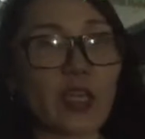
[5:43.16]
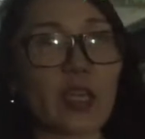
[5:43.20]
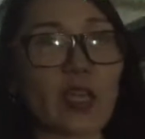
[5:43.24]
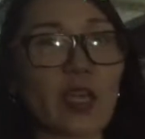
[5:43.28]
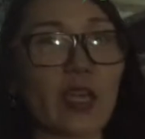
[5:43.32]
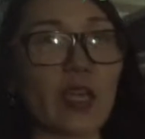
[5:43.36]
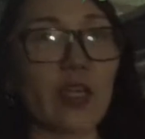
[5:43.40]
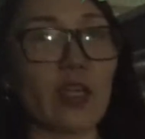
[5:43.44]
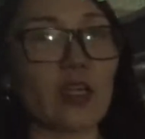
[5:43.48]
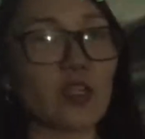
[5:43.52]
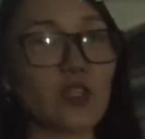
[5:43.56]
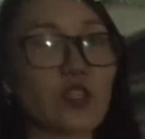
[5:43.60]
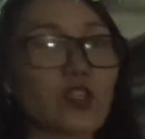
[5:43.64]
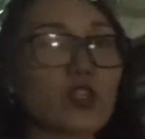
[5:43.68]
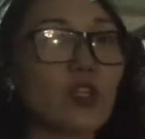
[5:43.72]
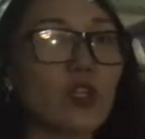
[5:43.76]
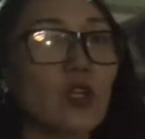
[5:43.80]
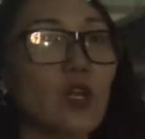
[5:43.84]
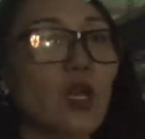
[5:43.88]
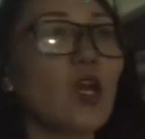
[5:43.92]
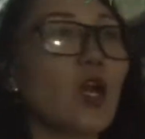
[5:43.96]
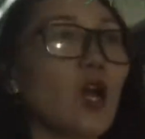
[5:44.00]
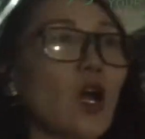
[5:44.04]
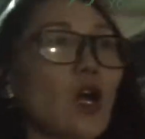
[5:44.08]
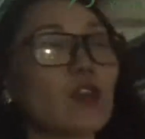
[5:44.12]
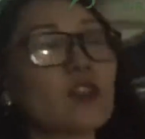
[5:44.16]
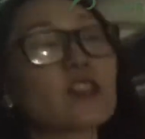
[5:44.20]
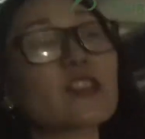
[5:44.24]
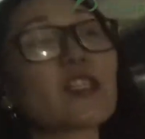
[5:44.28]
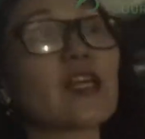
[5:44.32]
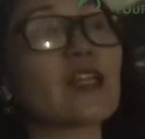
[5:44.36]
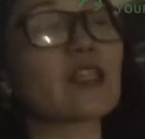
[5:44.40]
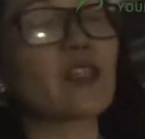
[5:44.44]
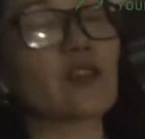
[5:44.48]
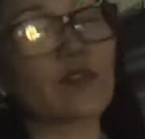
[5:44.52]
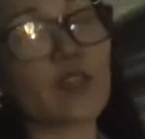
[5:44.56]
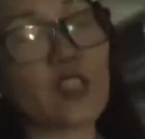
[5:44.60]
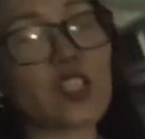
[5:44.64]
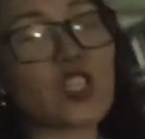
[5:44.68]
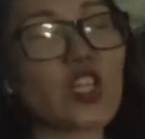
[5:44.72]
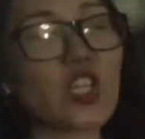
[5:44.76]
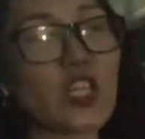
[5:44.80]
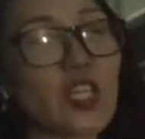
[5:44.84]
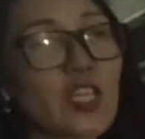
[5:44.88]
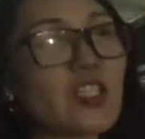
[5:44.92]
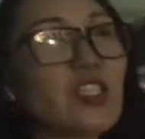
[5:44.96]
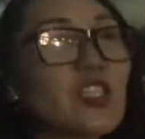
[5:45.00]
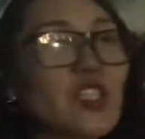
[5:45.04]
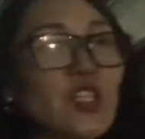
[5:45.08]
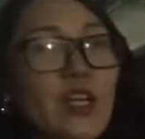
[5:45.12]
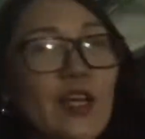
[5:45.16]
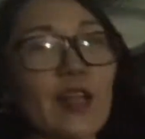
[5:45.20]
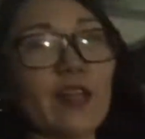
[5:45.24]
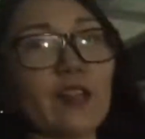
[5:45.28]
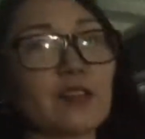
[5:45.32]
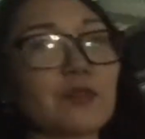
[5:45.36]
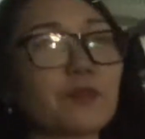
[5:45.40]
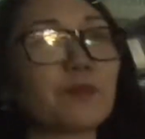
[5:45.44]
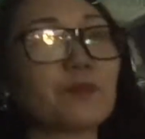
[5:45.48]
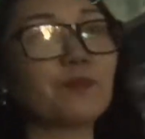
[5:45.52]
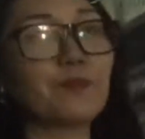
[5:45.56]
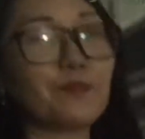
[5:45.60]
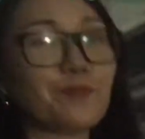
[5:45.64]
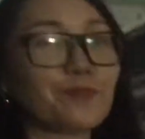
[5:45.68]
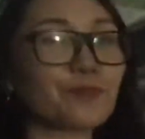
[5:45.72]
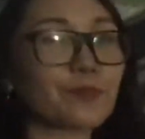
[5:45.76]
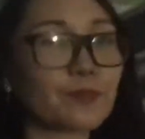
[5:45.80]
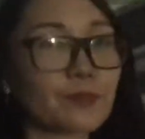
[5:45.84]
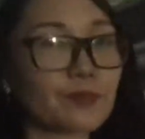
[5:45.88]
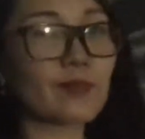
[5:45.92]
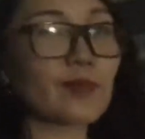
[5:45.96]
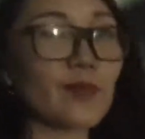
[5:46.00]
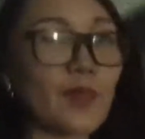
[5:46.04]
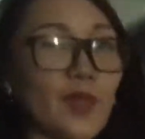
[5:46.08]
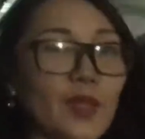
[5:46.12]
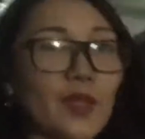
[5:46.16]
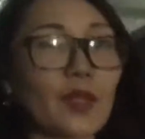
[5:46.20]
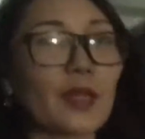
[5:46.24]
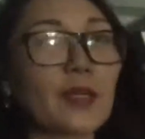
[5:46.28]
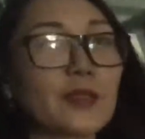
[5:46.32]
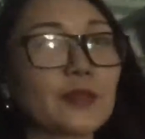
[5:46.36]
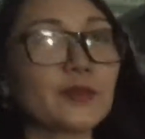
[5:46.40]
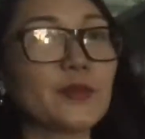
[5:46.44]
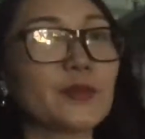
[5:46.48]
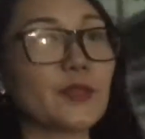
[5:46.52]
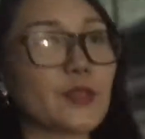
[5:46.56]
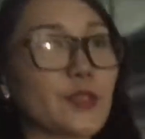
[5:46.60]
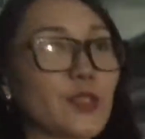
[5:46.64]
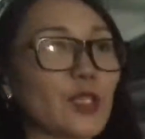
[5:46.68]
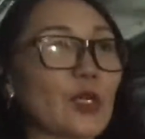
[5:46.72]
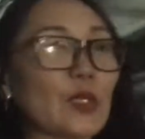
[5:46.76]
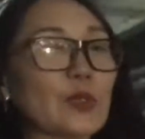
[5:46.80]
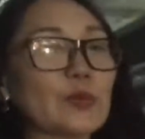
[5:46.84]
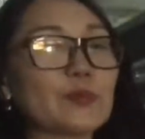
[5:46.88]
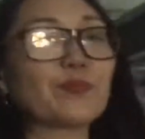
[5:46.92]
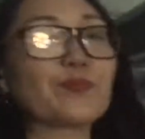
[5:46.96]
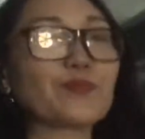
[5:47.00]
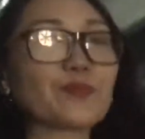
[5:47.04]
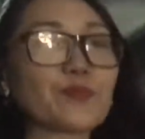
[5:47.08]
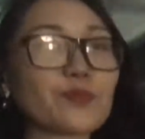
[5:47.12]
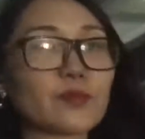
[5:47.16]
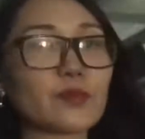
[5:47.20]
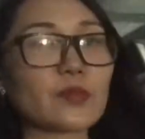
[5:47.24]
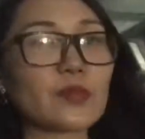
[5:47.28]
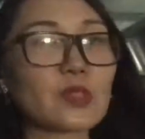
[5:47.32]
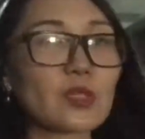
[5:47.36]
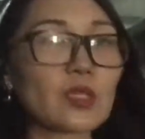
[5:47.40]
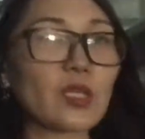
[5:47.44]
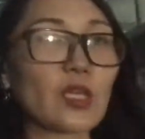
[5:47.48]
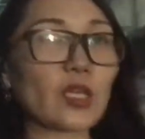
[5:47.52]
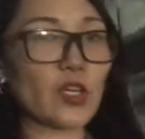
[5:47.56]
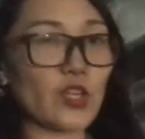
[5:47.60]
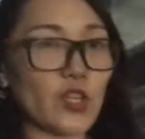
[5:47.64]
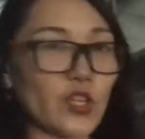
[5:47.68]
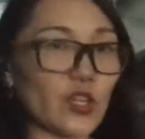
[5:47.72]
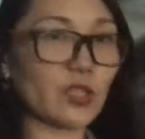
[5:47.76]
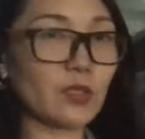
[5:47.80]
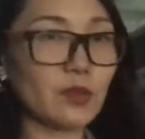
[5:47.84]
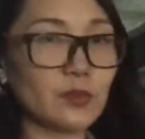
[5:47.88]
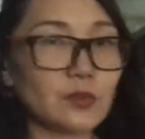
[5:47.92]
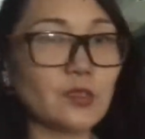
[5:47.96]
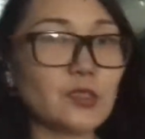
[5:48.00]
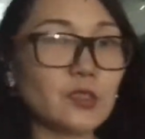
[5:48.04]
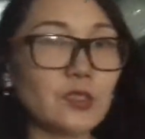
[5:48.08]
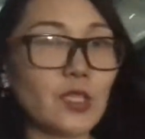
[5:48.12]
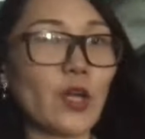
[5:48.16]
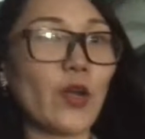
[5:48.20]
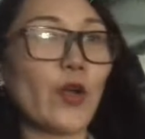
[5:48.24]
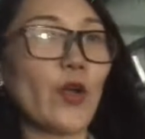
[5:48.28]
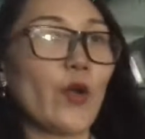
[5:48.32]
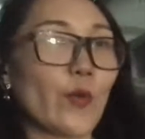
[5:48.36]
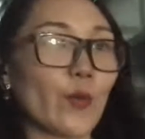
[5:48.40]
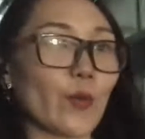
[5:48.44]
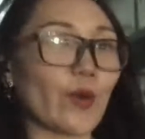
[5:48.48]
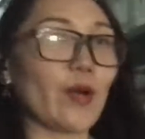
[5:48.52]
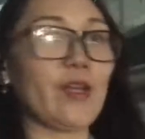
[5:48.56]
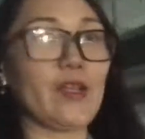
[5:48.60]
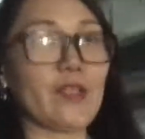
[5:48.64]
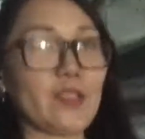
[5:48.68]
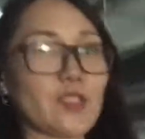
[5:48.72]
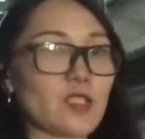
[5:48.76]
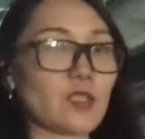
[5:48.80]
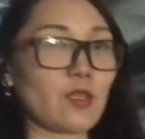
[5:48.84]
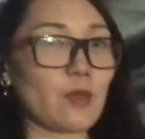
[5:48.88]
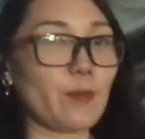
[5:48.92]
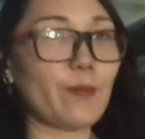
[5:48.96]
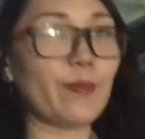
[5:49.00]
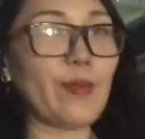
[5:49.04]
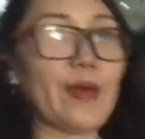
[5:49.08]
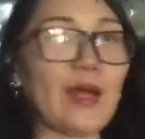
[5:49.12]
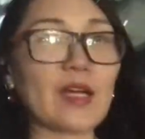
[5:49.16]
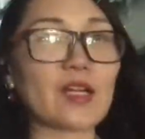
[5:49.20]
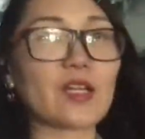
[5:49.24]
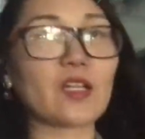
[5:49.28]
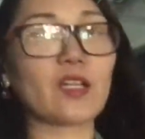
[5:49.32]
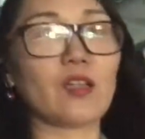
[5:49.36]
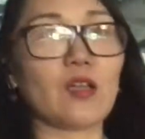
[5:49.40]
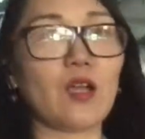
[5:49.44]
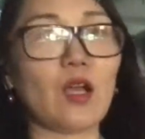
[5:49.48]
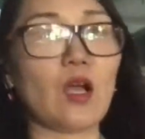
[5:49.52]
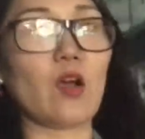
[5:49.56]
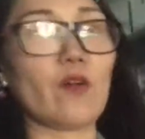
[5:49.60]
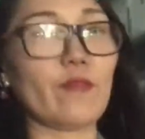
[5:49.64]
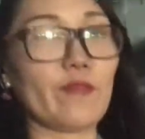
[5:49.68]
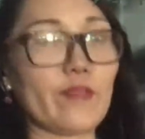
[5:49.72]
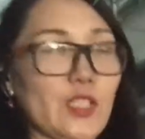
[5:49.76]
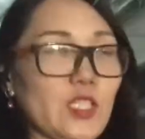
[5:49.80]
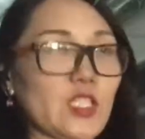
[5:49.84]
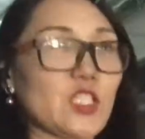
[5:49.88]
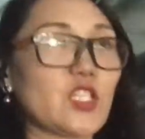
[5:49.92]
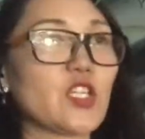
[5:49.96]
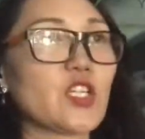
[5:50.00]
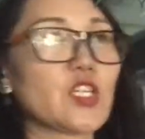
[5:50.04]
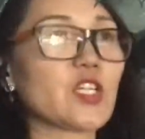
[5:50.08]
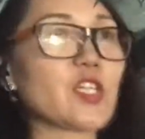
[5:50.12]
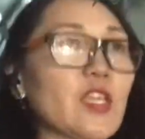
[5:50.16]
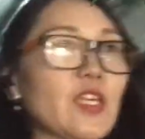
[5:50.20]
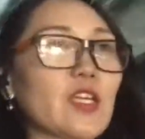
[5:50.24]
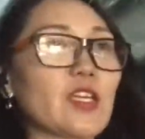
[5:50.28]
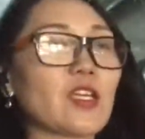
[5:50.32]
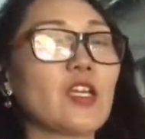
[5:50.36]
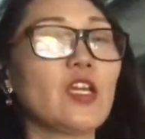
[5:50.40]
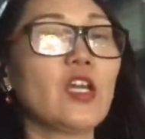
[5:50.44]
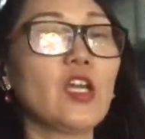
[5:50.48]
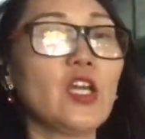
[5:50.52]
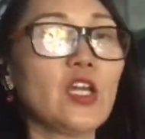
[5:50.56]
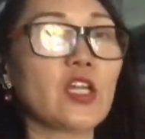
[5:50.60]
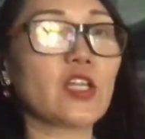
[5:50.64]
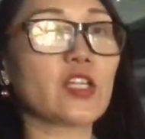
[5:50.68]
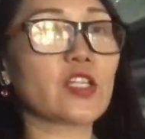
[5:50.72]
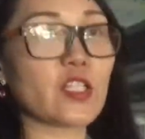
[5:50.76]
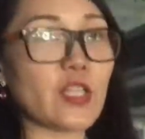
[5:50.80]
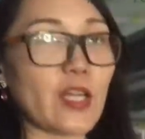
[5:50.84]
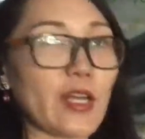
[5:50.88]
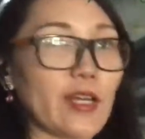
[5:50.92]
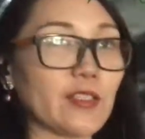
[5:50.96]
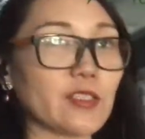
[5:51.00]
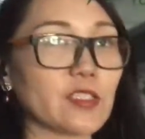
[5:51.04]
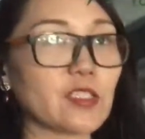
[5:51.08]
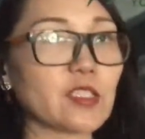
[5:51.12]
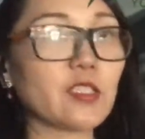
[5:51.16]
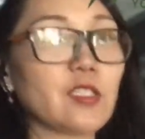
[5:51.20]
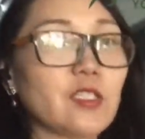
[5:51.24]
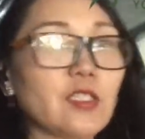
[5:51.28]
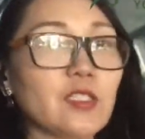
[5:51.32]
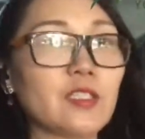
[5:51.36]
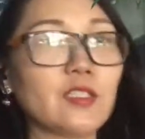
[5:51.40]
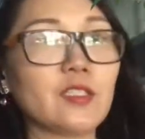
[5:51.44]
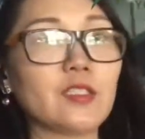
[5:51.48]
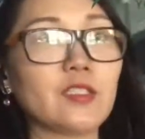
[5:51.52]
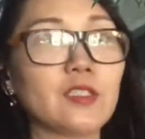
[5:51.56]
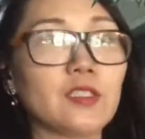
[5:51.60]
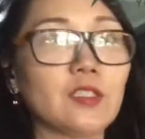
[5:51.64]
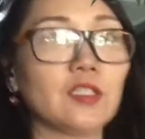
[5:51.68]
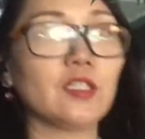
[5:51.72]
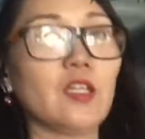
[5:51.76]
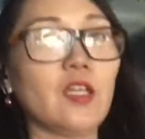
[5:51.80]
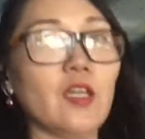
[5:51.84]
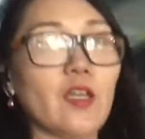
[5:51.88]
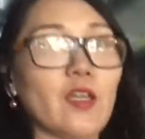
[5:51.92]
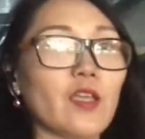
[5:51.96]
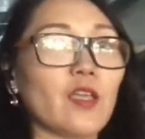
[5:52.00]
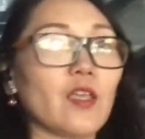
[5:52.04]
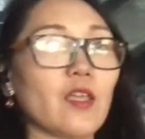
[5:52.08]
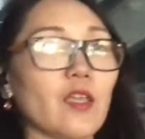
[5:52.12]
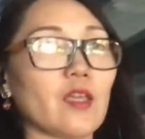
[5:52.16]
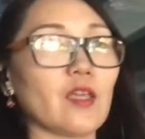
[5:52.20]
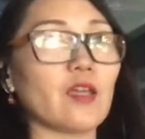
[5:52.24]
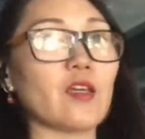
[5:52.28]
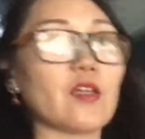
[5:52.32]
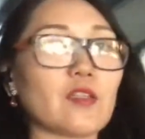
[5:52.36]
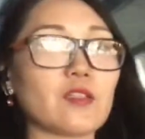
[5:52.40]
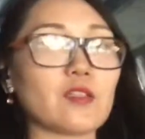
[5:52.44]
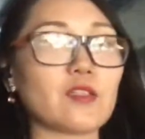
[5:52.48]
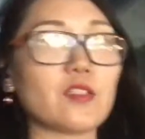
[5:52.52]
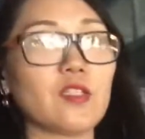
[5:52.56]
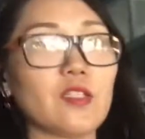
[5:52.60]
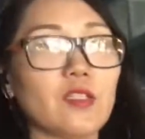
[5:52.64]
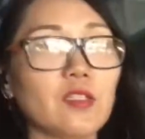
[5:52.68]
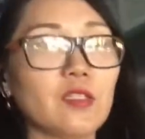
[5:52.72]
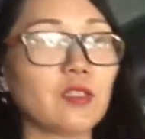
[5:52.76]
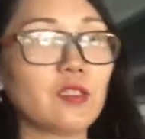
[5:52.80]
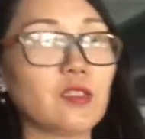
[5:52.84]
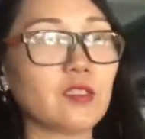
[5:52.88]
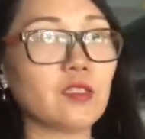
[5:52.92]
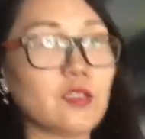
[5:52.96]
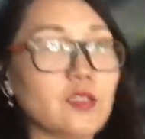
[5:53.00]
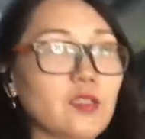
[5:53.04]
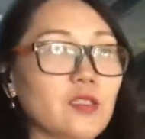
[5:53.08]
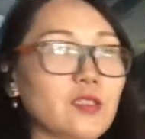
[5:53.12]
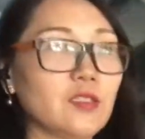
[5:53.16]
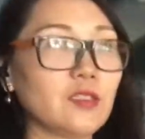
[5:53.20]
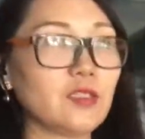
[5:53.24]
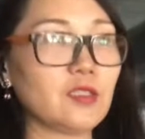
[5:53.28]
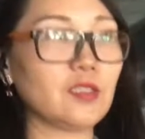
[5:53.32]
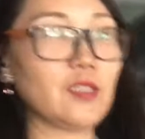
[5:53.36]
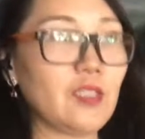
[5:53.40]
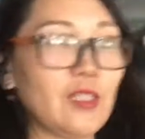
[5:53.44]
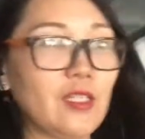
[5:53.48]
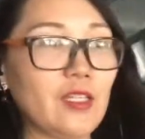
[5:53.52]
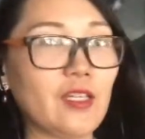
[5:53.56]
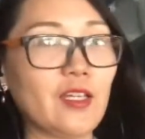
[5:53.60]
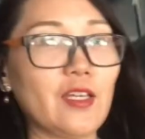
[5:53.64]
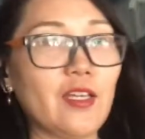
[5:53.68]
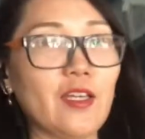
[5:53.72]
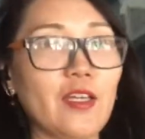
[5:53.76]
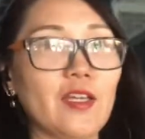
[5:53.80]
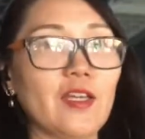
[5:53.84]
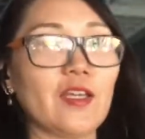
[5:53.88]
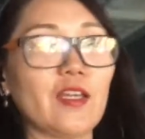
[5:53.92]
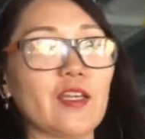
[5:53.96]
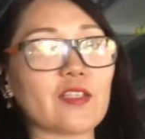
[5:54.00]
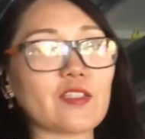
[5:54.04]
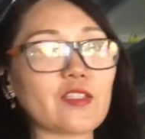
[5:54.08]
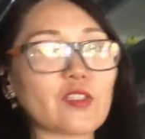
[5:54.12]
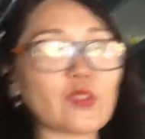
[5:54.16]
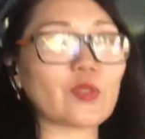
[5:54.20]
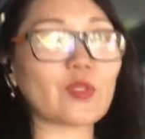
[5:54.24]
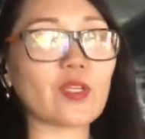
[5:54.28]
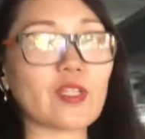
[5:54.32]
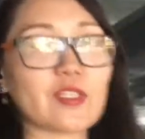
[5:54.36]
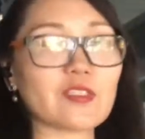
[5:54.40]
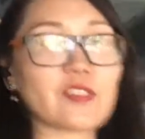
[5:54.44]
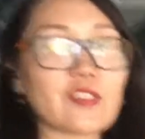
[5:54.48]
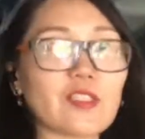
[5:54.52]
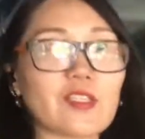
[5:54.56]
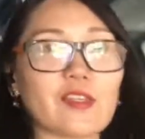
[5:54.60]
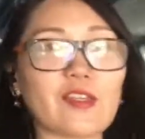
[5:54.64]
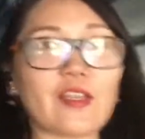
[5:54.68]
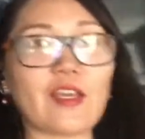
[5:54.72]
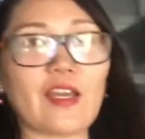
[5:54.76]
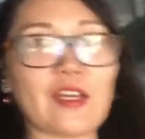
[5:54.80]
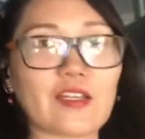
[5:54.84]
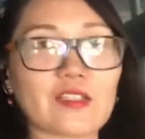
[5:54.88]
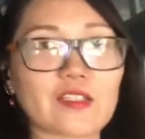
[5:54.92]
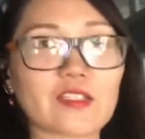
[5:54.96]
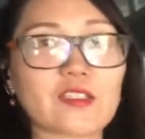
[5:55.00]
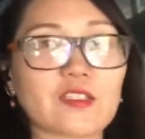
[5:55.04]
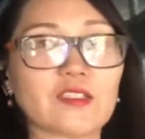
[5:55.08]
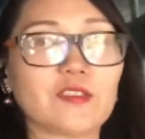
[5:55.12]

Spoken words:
cage, outside of the chicken shed. So here we're at the back of the chicken shed, and as you can see that